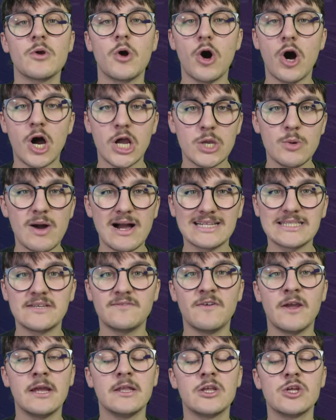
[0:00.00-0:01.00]
Are you
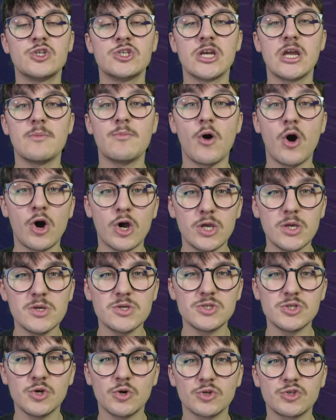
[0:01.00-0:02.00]
activating a chip? Are you
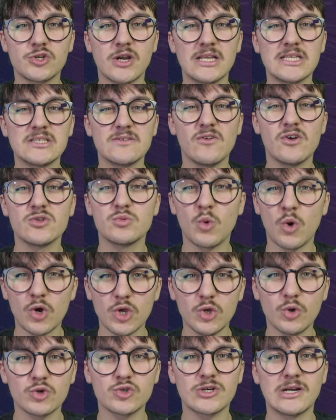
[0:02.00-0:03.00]
using your transfers? What are
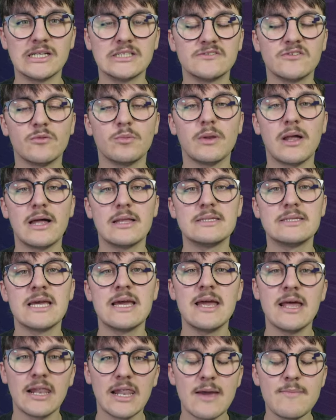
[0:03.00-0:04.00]
your transfer plans?
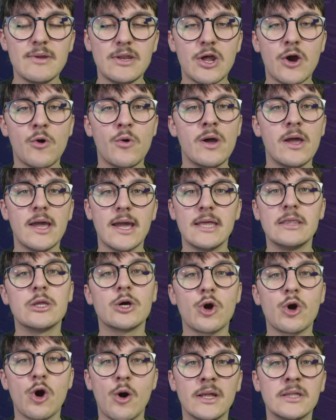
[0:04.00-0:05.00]
Let me know in the
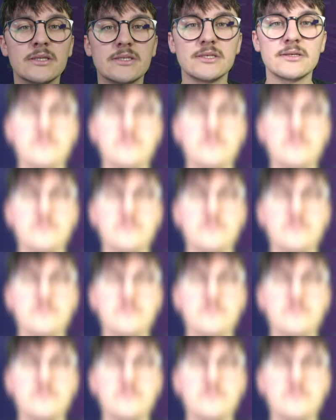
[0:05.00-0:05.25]
comments.